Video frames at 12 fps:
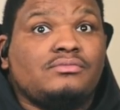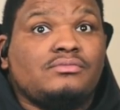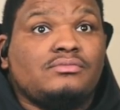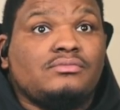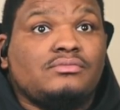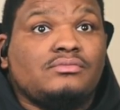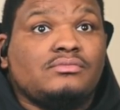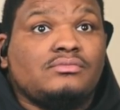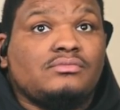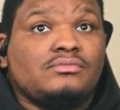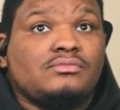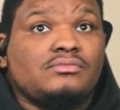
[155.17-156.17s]

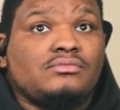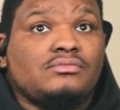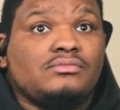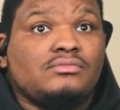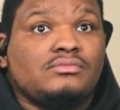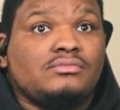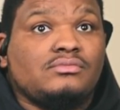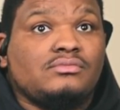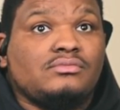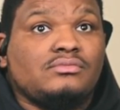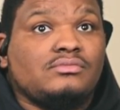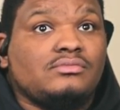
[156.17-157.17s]

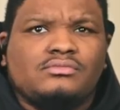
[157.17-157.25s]
No words are spoken by the person on screen.